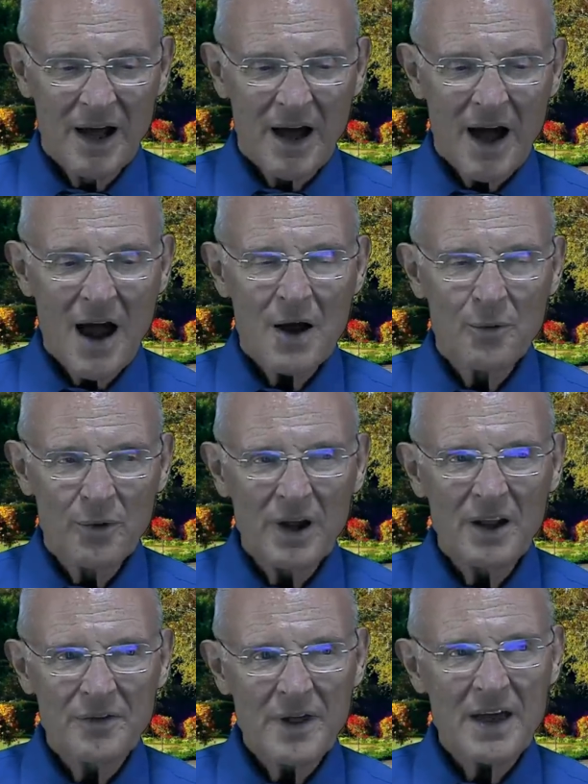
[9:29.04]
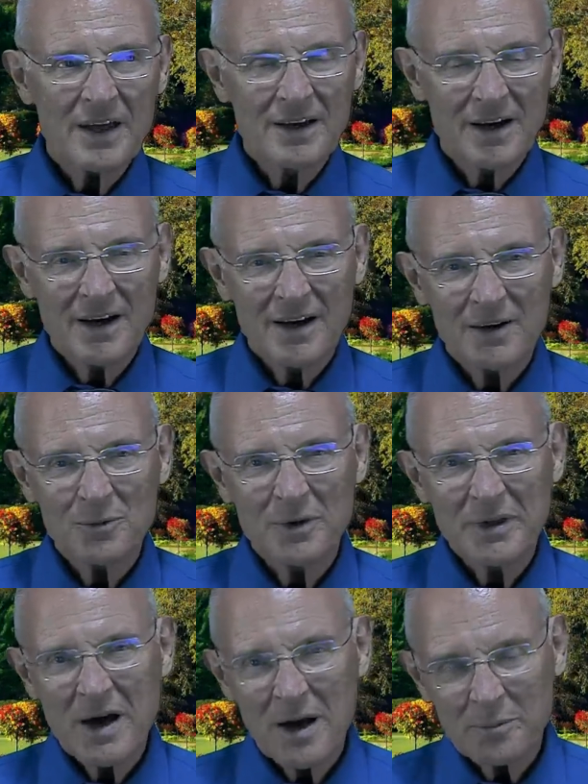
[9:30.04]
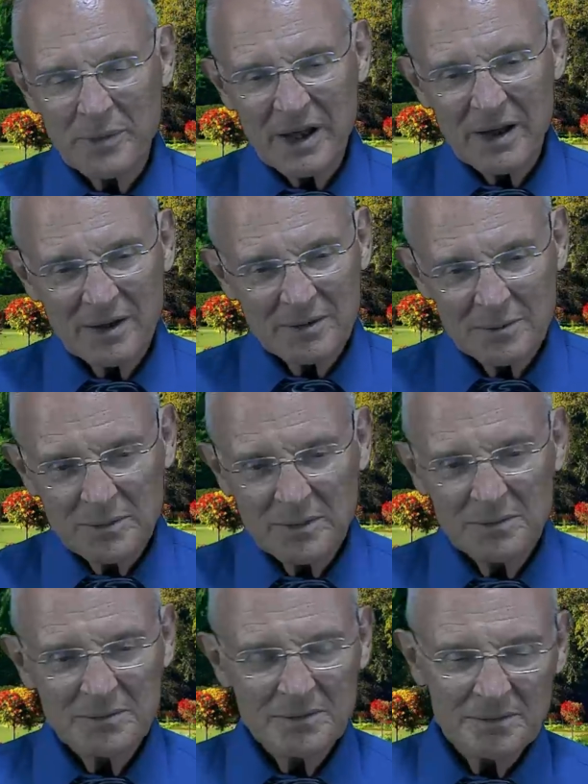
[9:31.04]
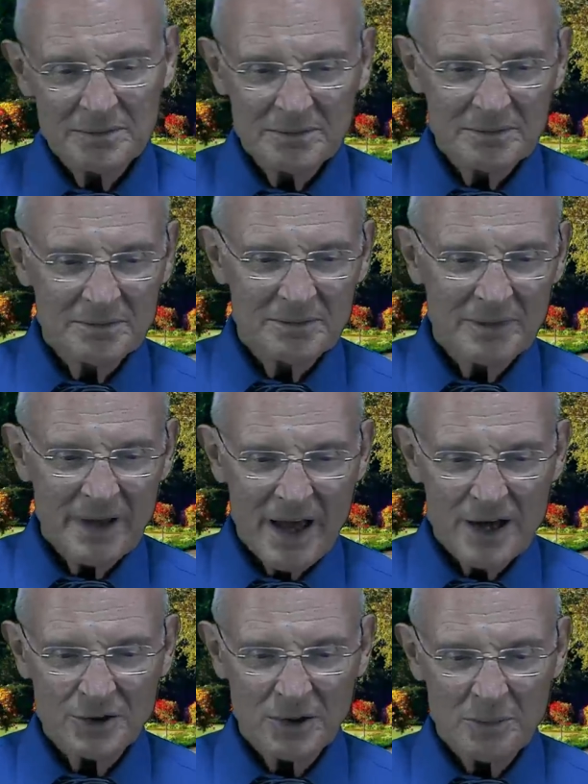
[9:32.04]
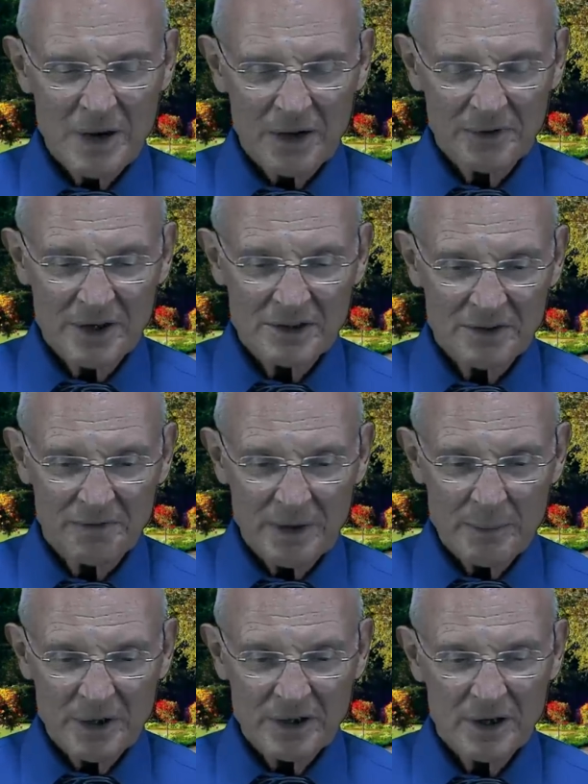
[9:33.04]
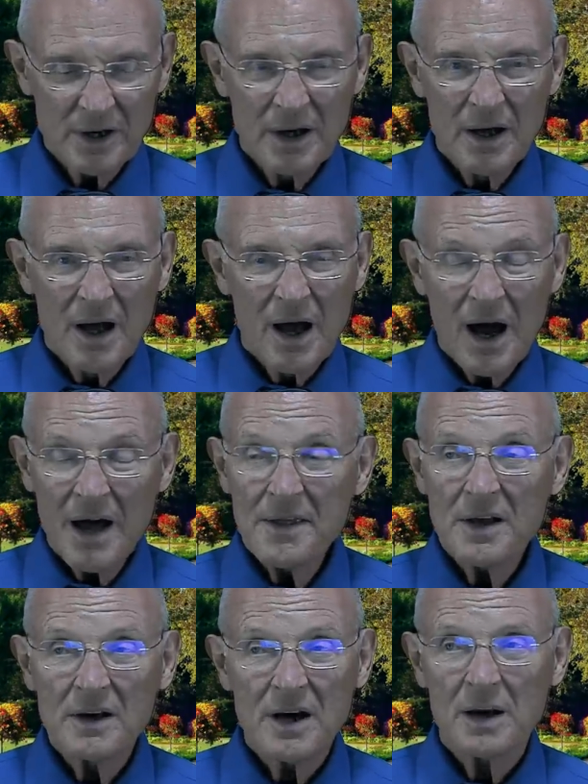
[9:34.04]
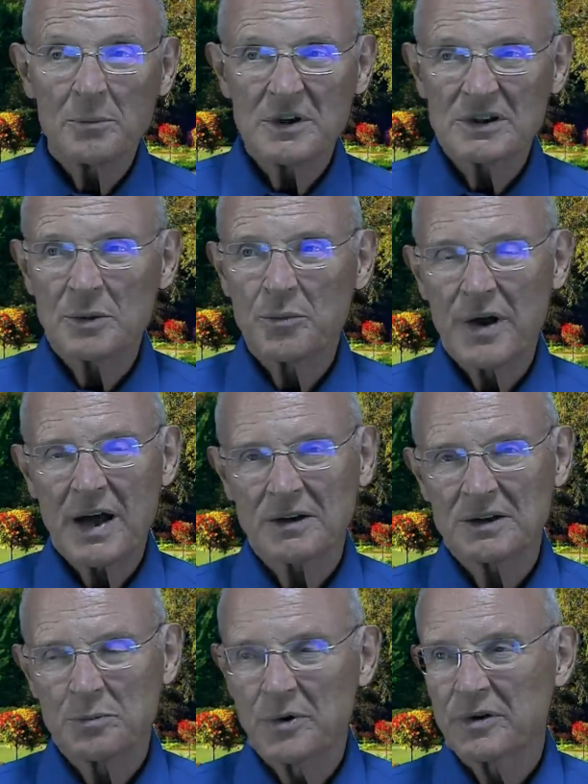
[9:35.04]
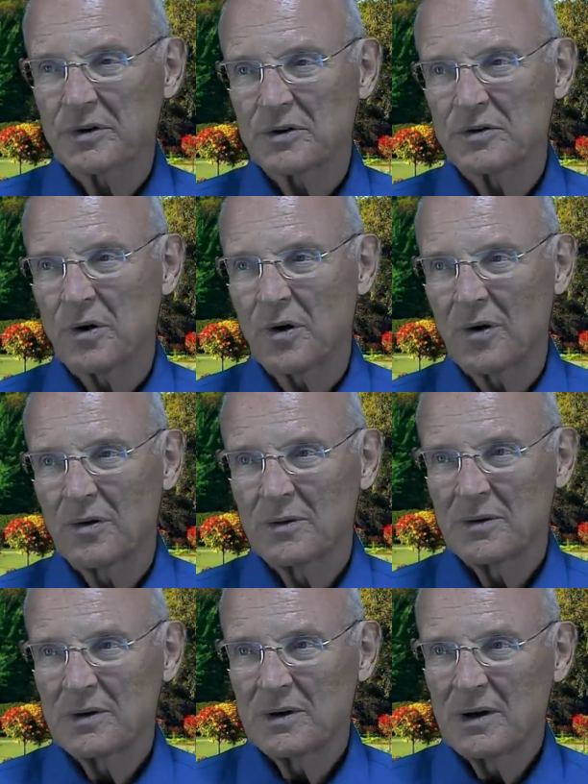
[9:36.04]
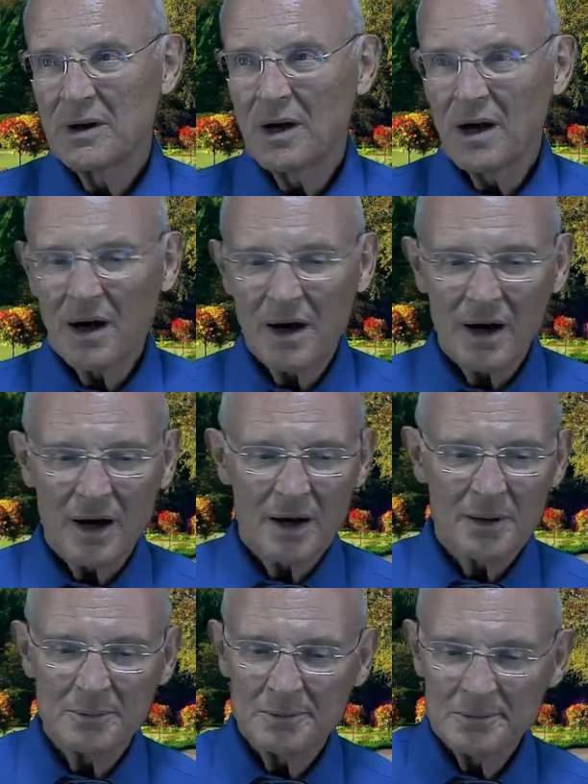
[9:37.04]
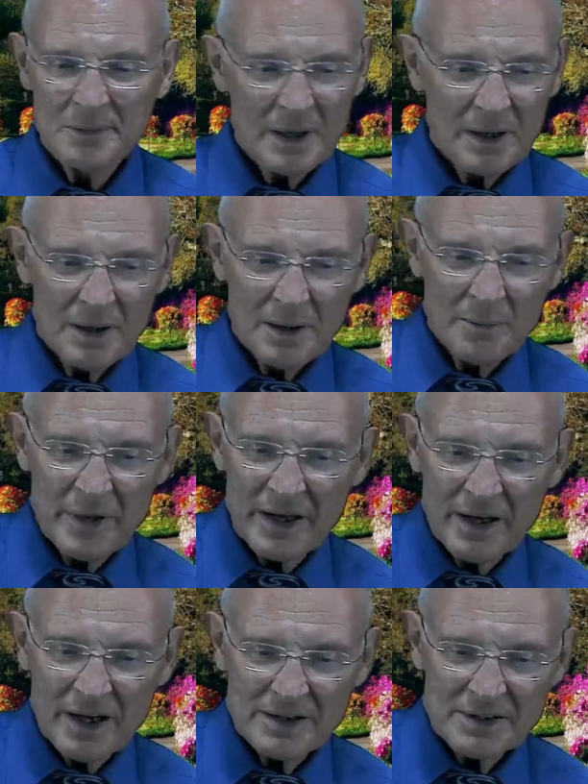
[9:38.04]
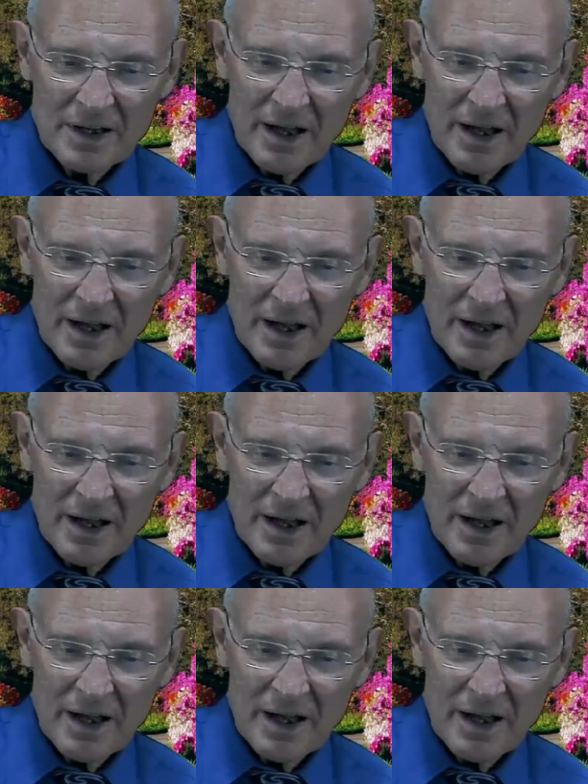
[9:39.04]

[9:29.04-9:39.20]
I really think, uh, without being casual about this or flippant, I think God must have practiced birth control um, because